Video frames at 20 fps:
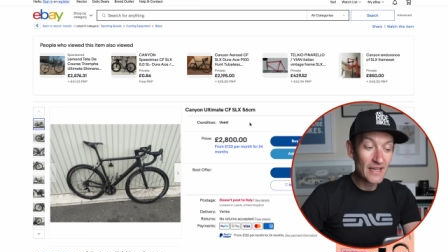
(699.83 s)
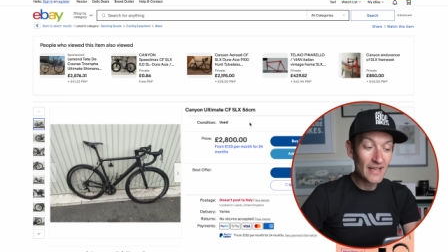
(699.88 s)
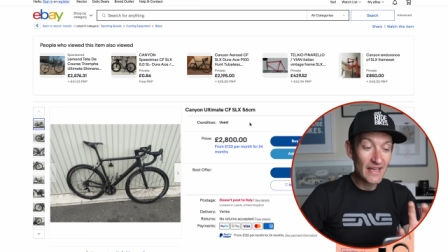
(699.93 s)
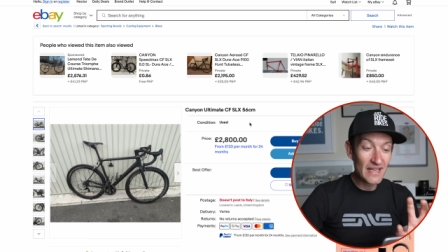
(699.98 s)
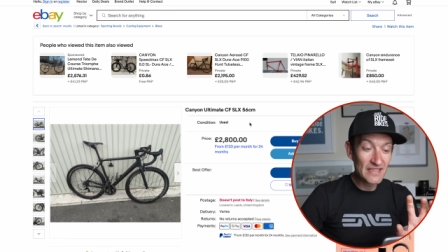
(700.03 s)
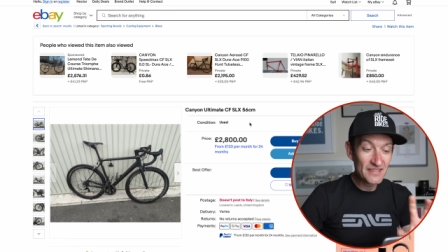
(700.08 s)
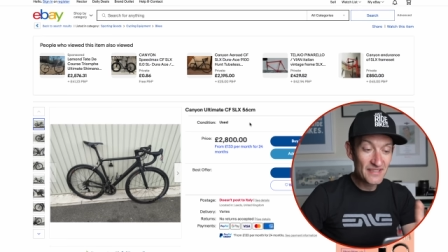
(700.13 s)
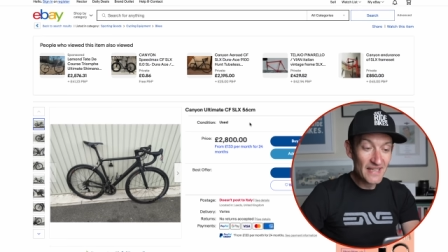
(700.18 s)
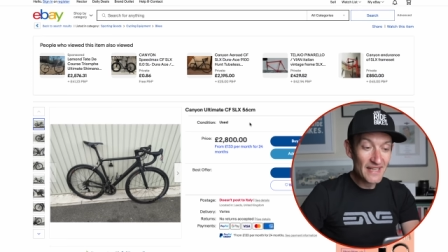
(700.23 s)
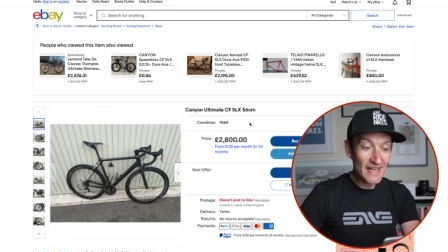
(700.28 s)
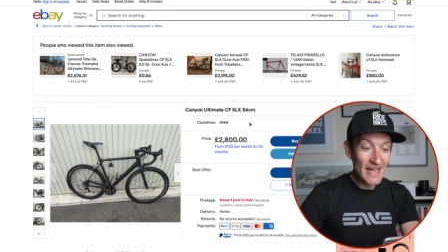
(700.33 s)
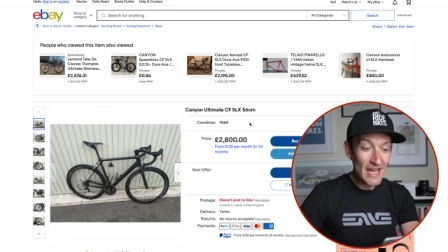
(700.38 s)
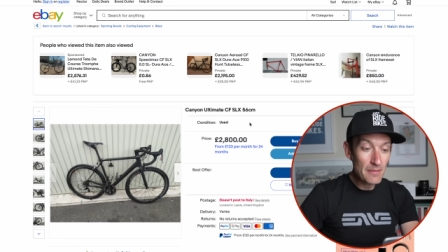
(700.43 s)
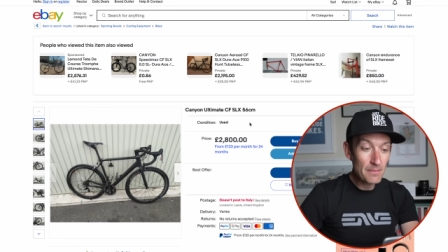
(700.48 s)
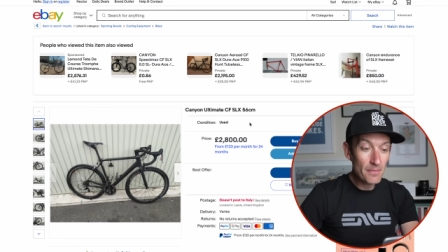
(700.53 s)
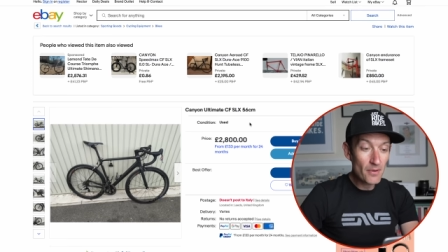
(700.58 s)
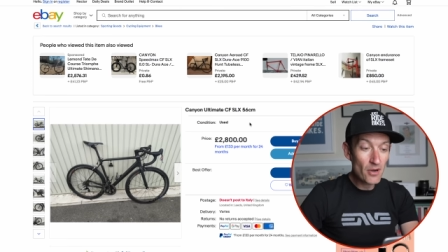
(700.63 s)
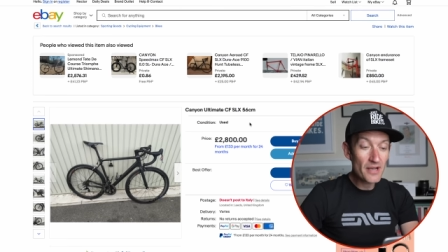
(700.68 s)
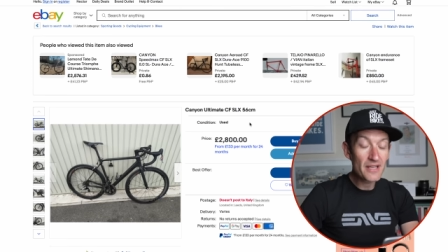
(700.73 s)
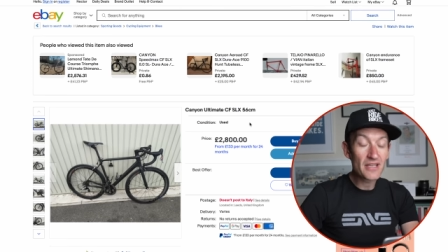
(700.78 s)
a
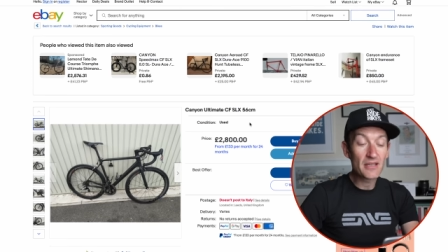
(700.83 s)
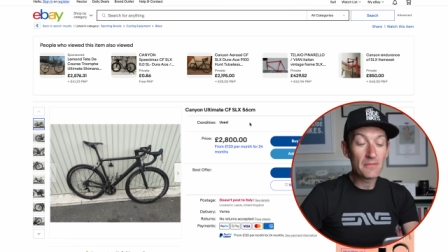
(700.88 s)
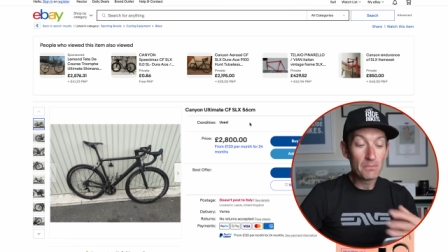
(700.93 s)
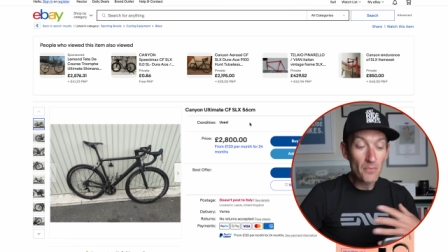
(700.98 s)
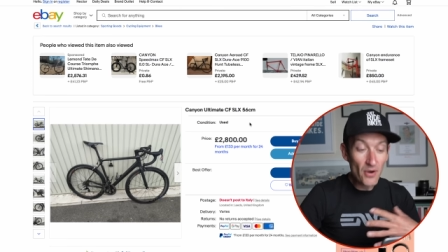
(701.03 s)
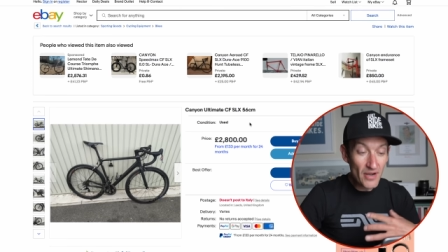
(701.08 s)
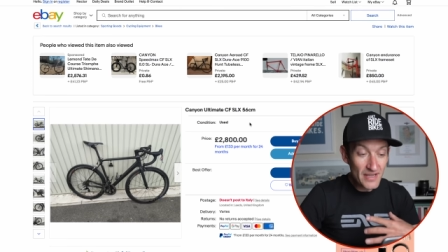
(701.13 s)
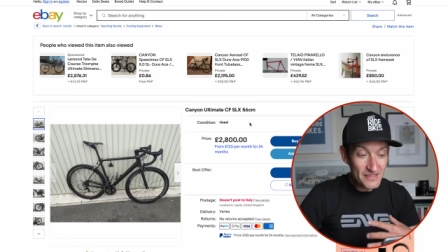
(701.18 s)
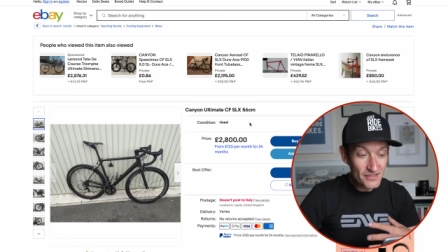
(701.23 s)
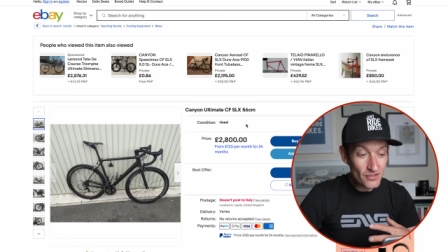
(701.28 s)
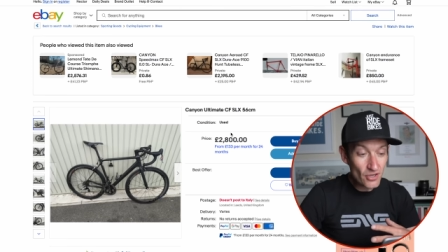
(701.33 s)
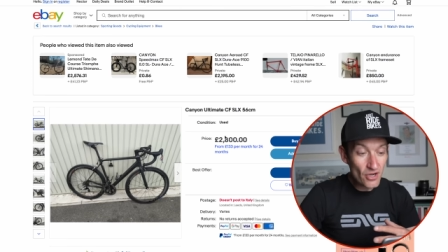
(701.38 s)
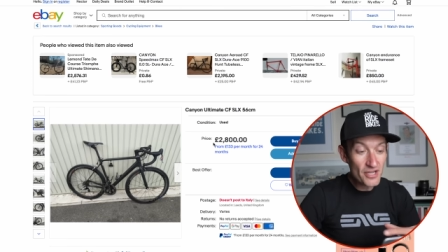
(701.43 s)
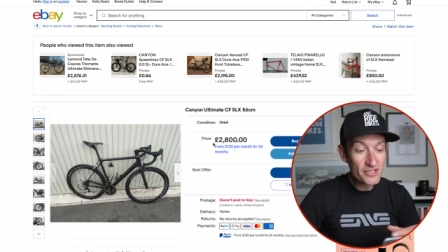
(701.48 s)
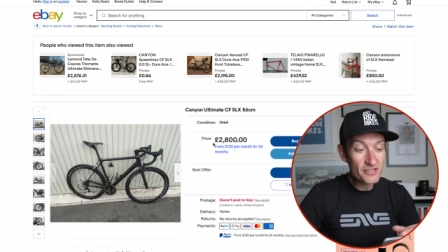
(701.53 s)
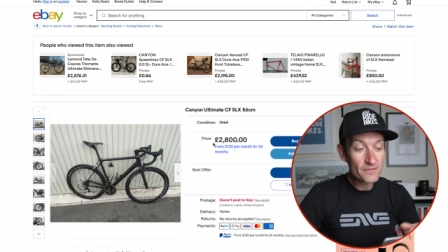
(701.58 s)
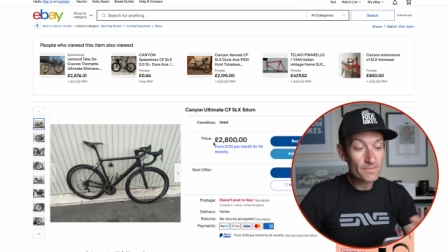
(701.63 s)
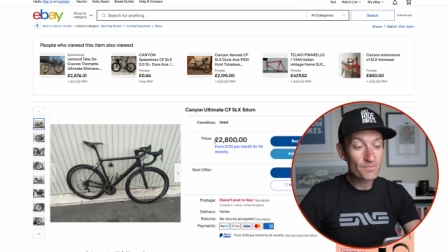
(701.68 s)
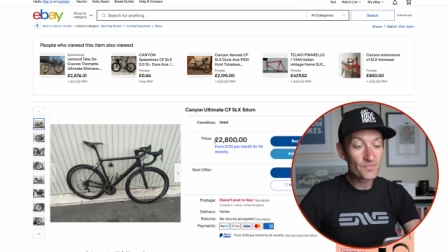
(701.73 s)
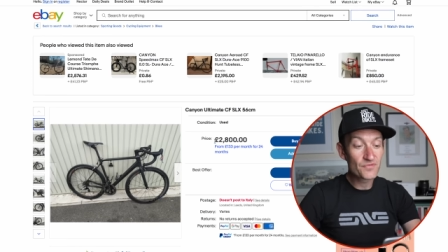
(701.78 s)
second-hand bike, my
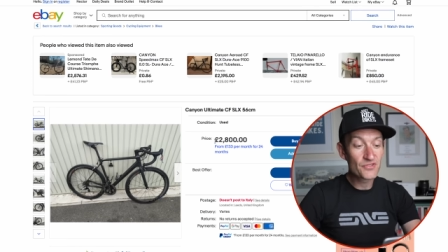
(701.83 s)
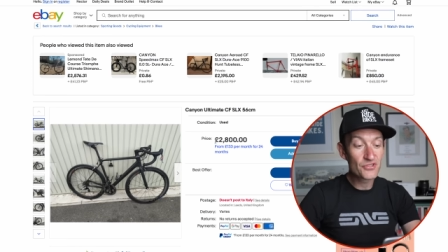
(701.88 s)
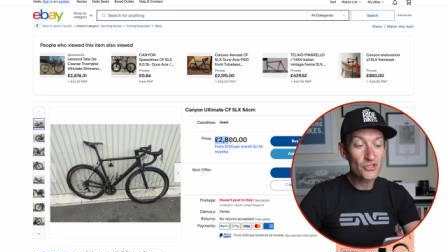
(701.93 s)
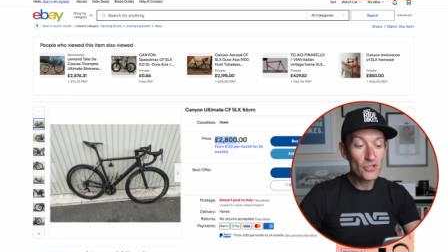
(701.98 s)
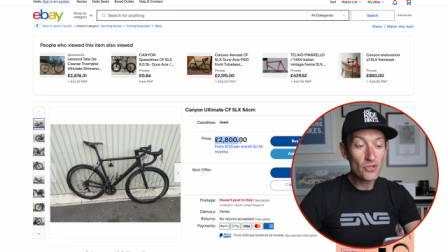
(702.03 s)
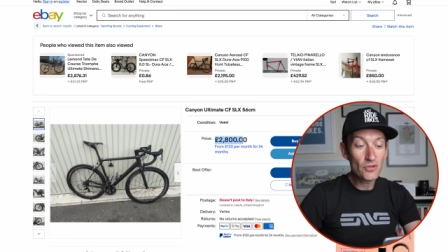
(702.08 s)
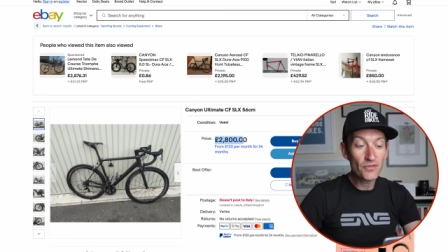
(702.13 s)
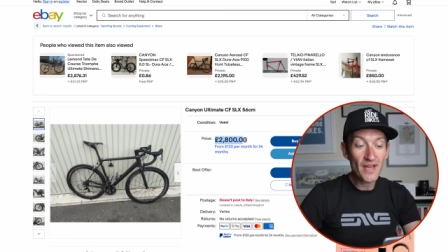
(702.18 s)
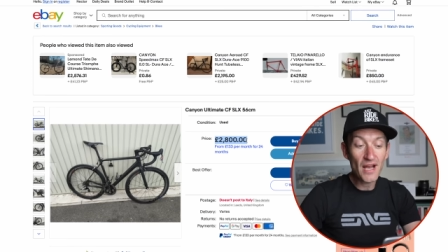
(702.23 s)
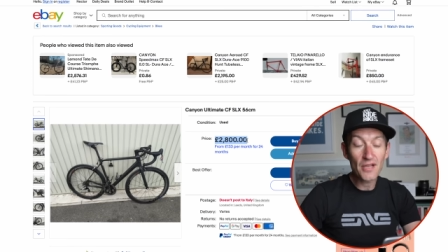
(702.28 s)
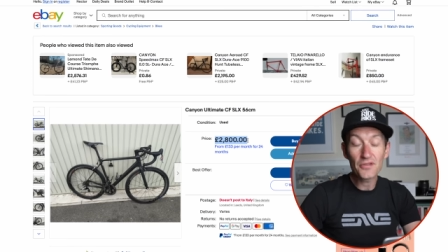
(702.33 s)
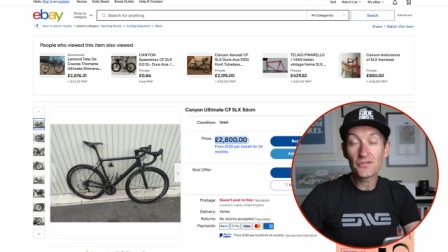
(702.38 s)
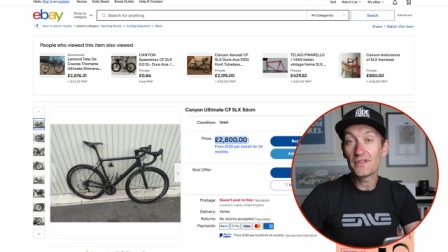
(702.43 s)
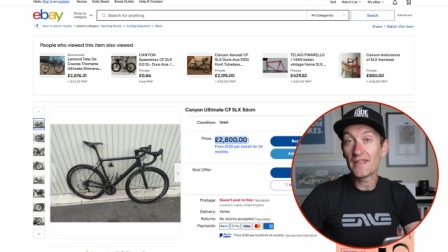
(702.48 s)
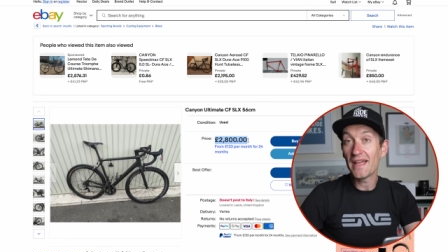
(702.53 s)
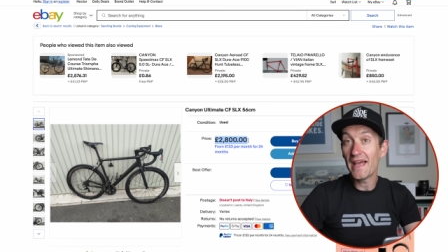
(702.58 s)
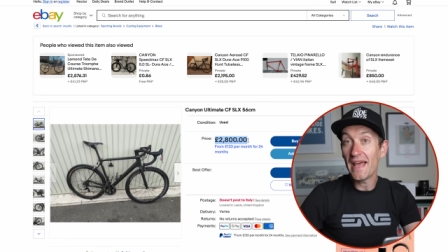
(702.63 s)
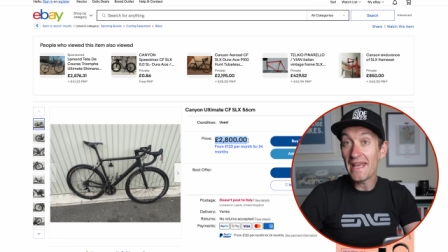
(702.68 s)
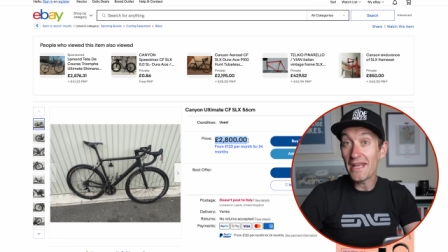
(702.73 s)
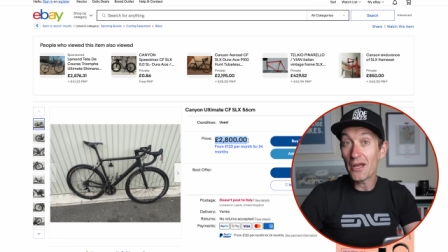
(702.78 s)
size,
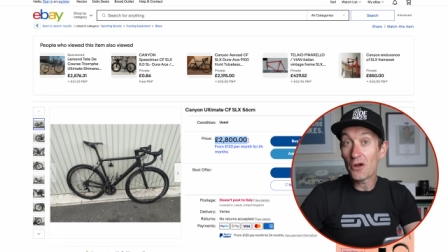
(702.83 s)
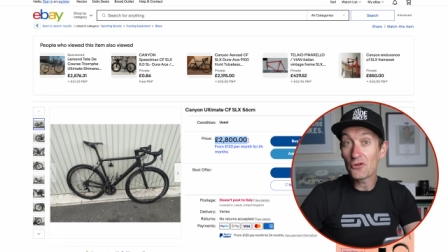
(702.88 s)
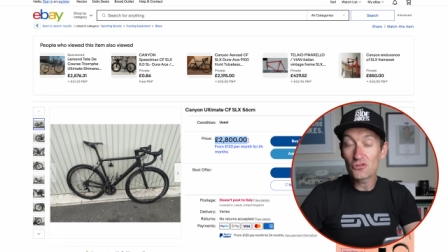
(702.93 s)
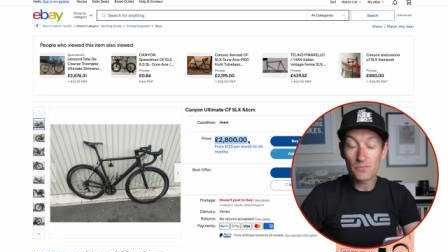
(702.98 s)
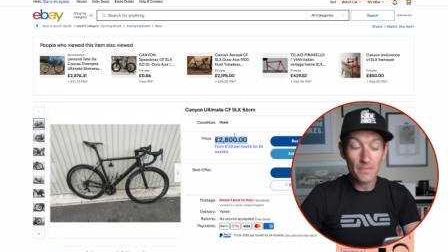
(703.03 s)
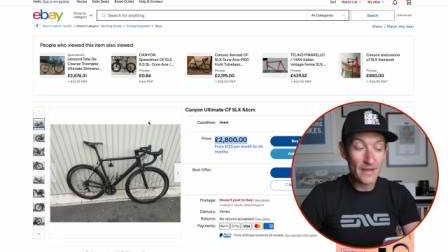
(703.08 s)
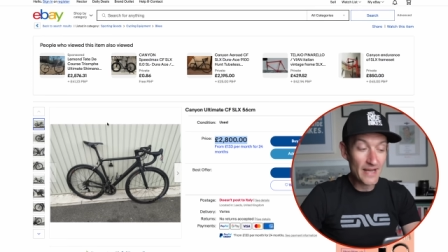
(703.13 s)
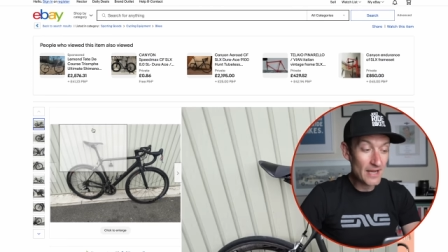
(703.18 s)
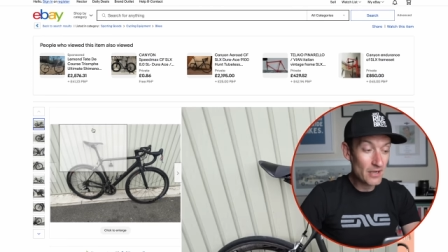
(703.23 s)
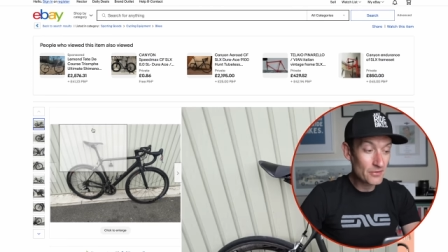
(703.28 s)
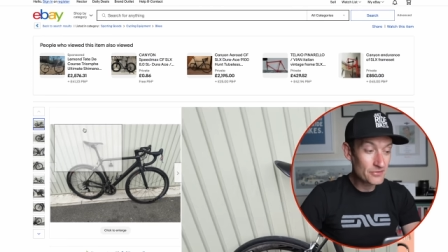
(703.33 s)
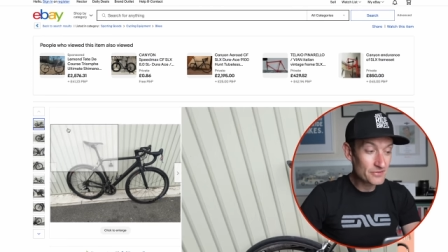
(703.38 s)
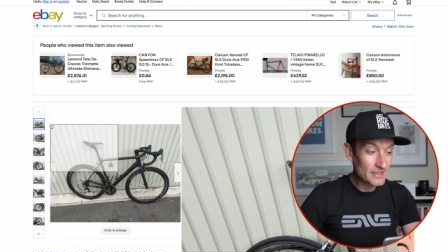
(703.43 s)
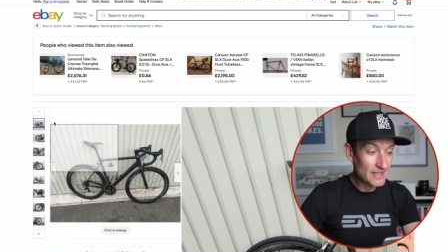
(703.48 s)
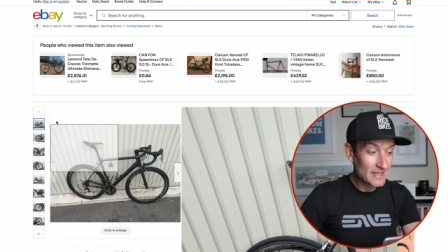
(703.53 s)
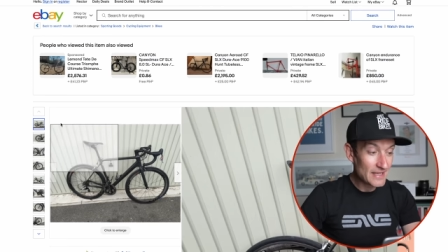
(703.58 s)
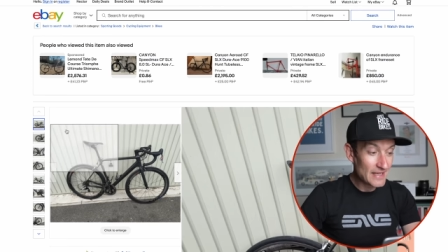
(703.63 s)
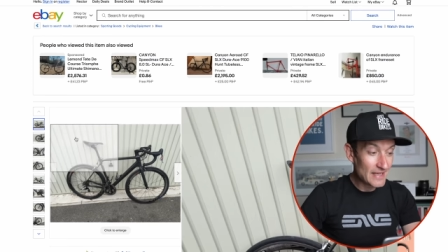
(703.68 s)
£2,800,